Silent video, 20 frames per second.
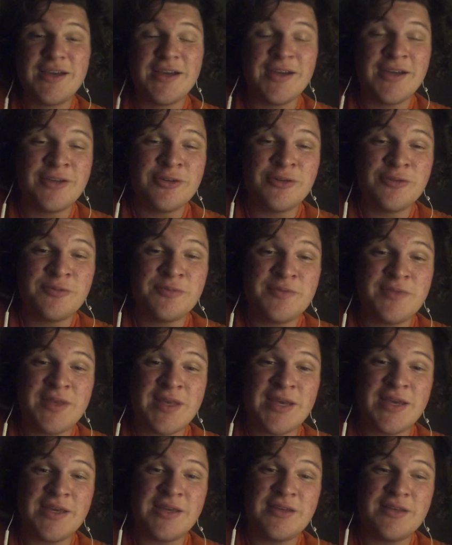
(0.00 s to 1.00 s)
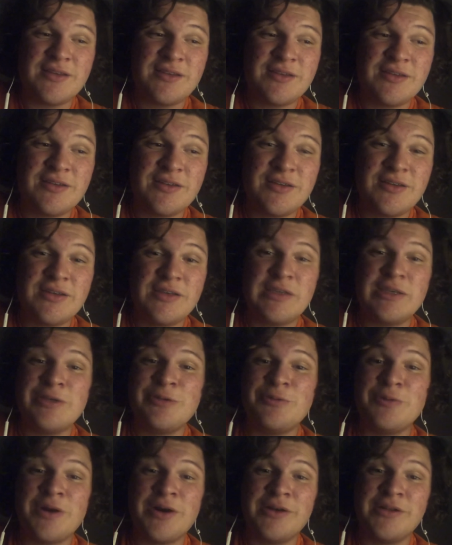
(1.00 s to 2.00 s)
I hope that
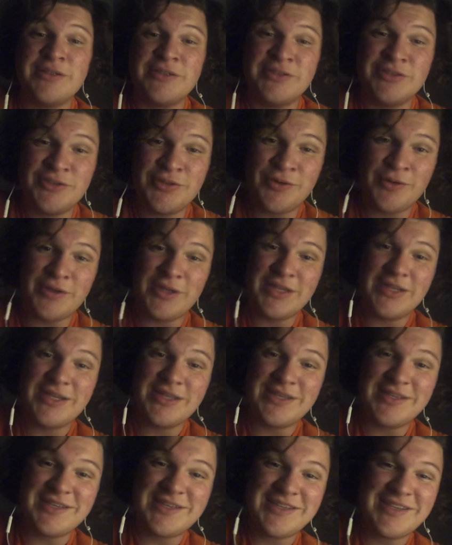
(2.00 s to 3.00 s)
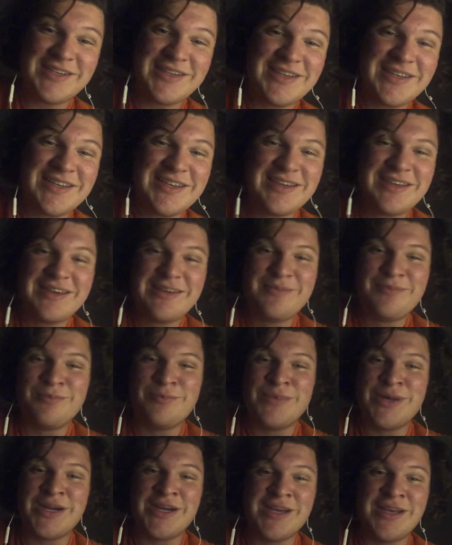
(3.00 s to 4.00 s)
you all enjoyed
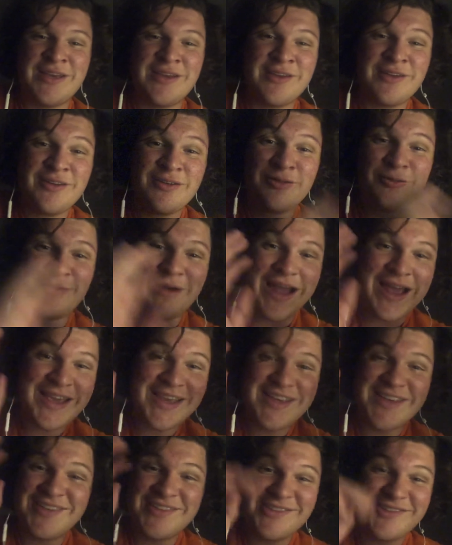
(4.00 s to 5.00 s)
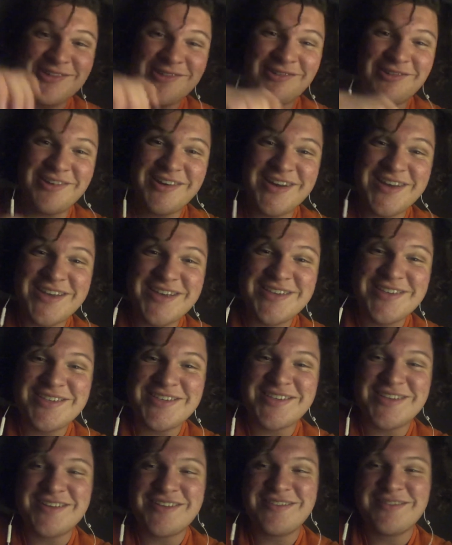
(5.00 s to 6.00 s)
my wacky stories,